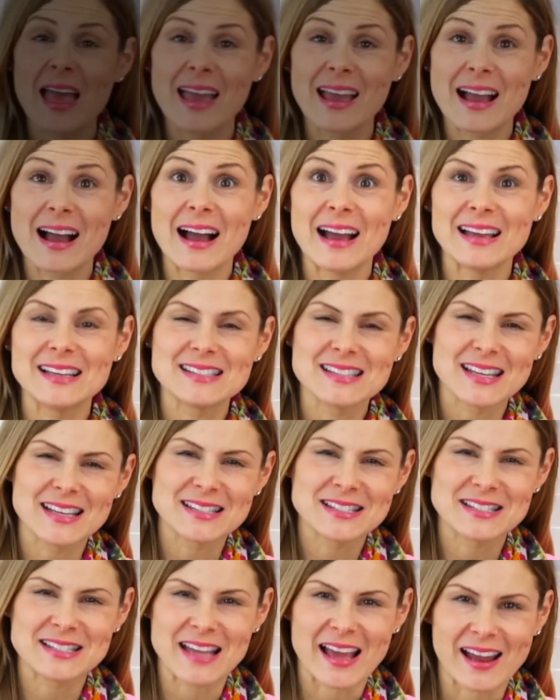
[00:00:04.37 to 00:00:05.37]
Hey guys,
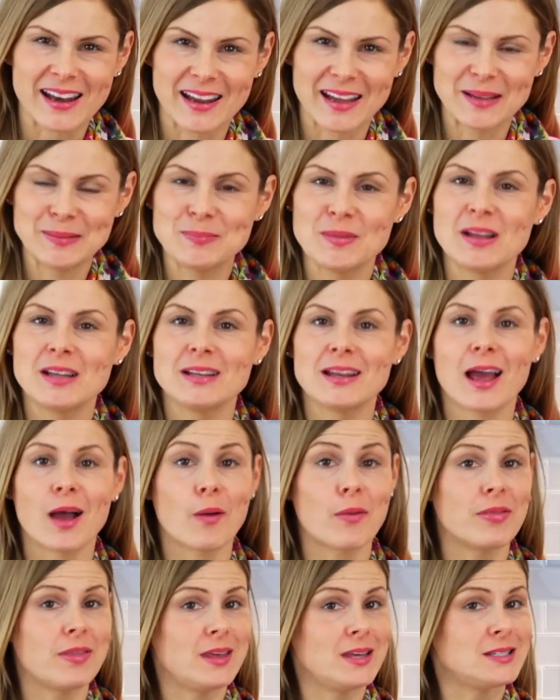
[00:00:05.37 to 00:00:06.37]
it's Dani.
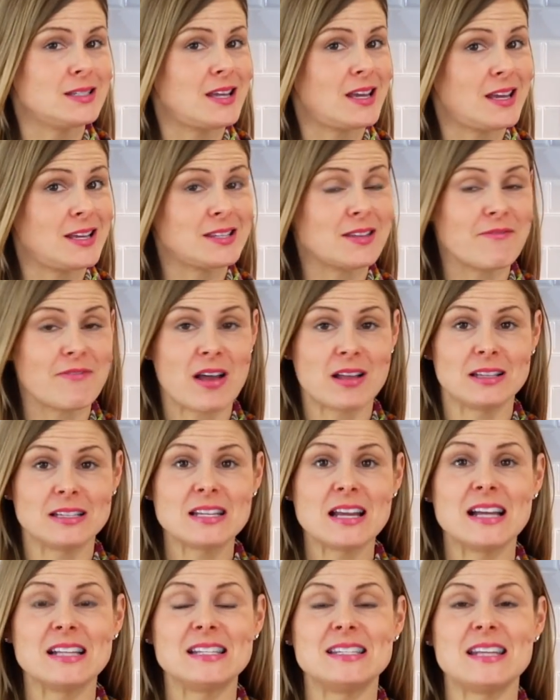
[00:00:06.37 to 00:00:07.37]
Now, these days,
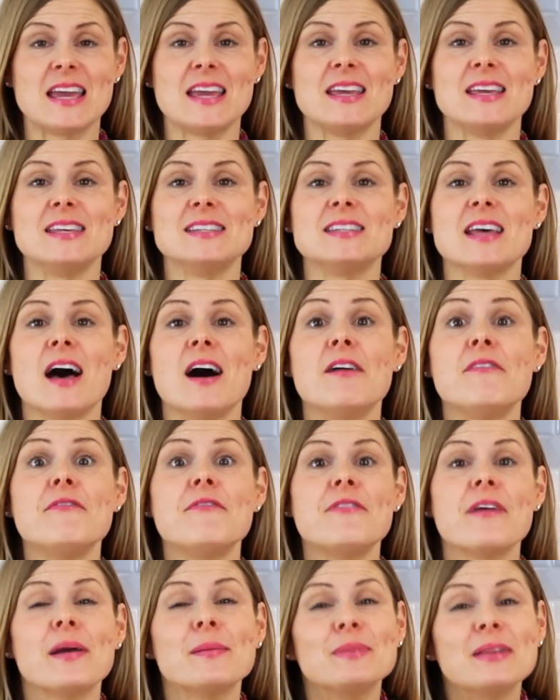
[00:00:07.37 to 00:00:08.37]
Valentine's Day is a
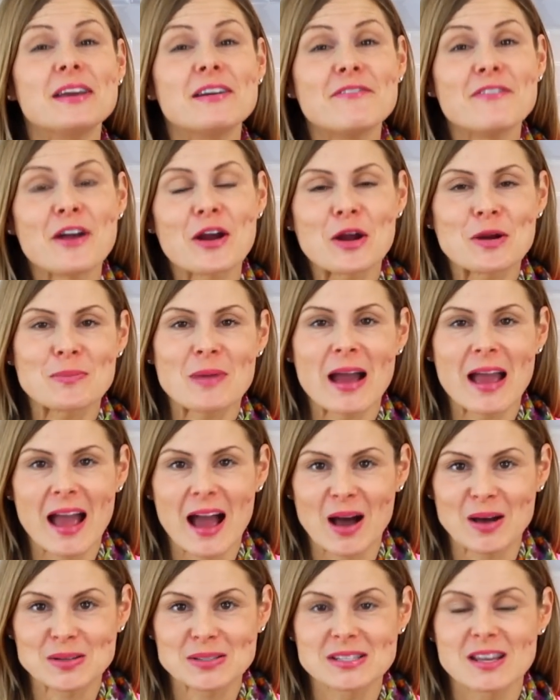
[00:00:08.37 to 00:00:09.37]
family affair in my
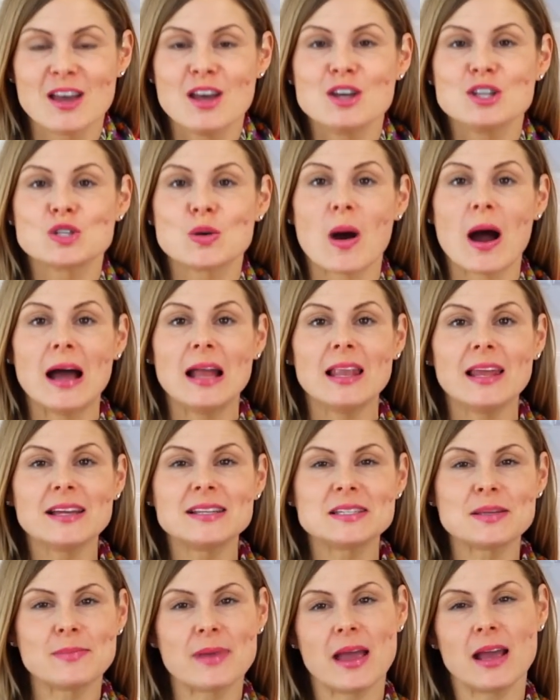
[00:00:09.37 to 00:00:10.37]
house, so I
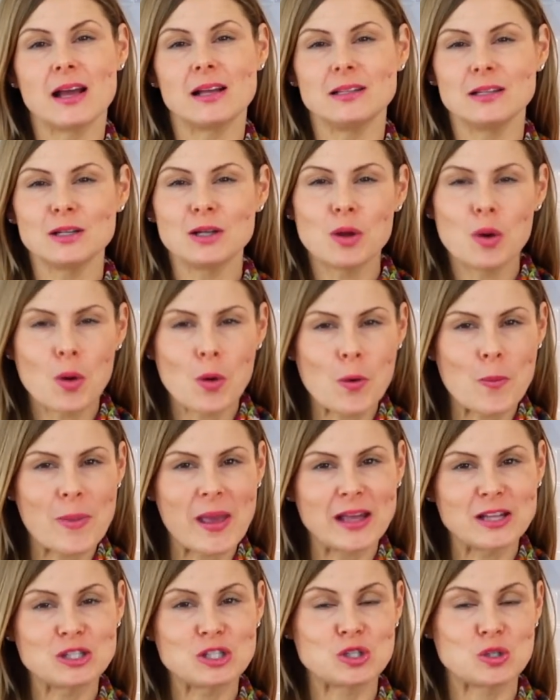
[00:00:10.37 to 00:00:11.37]
like to make a little
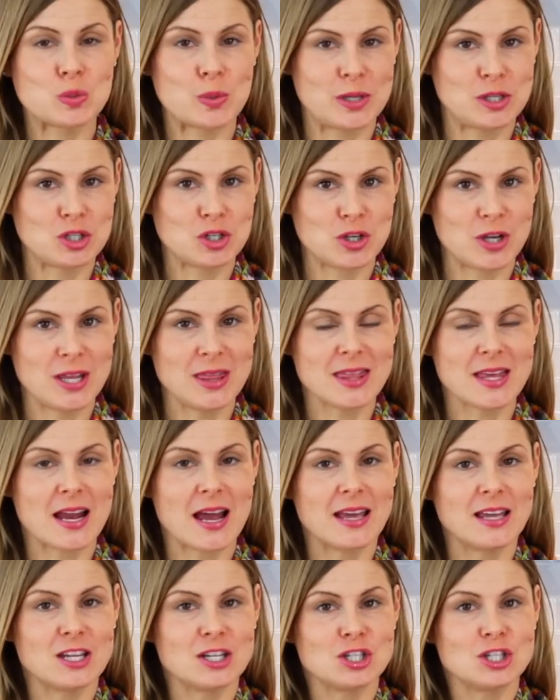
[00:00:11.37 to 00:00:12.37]
homemade sweet treat that
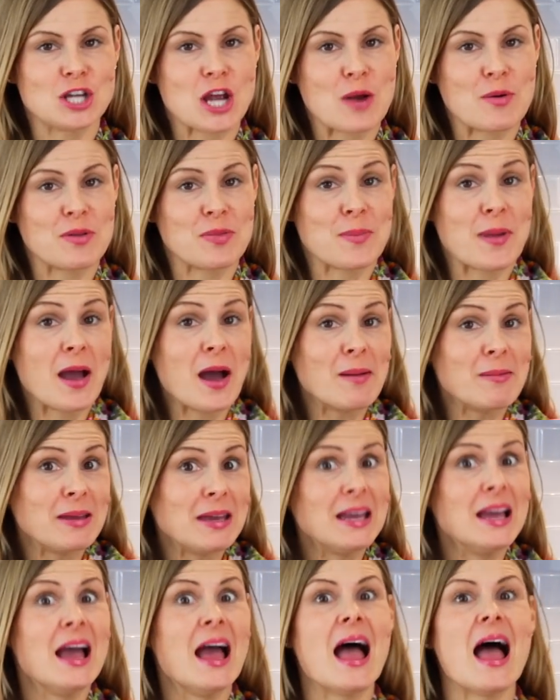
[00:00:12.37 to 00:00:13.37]
I can share with my
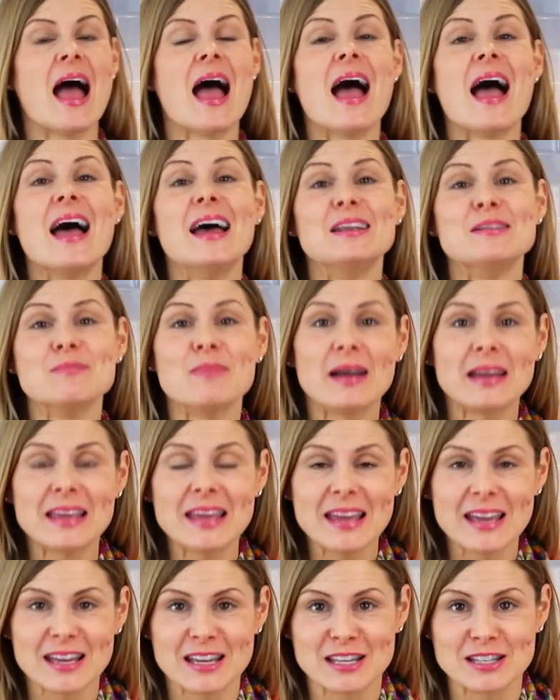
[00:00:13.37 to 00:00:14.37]
hubby and my
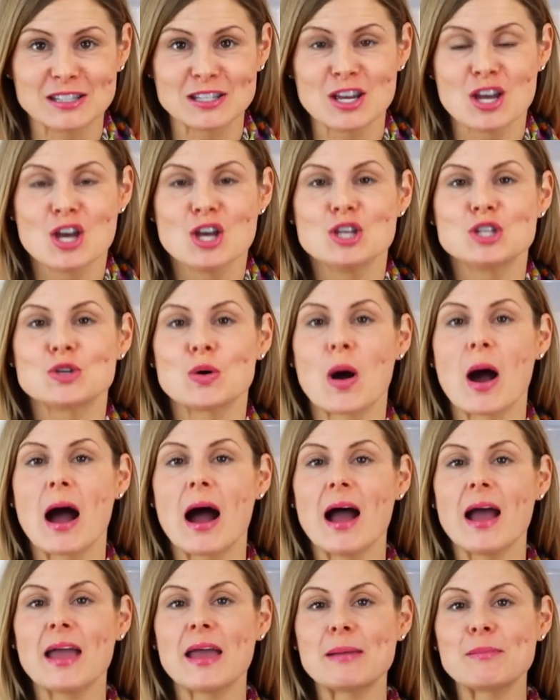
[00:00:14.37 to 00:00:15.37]
kids. So
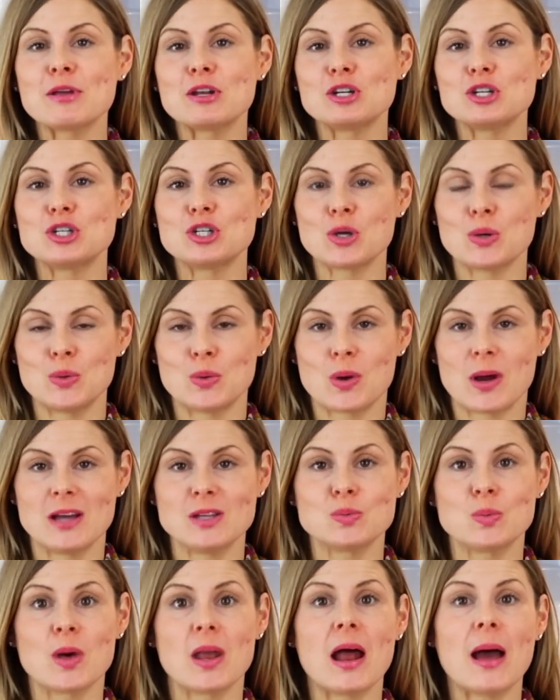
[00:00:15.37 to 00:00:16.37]
I am gonna show you
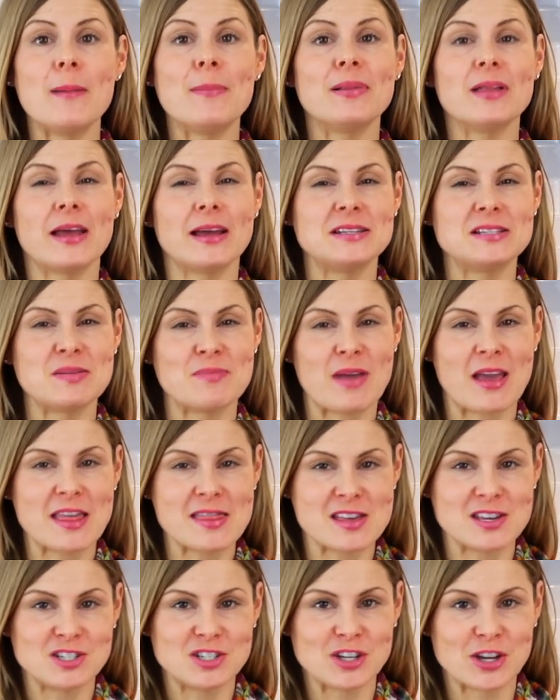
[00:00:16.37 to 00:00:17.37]
guys what I plan to
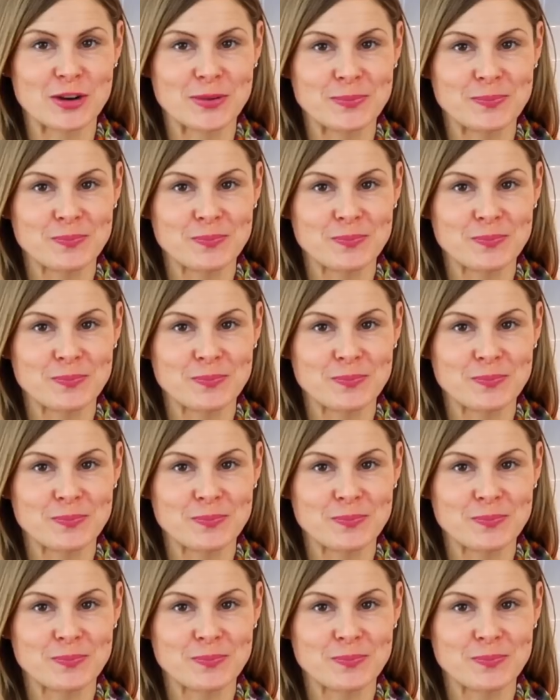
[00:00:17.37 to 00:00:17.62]
make this year.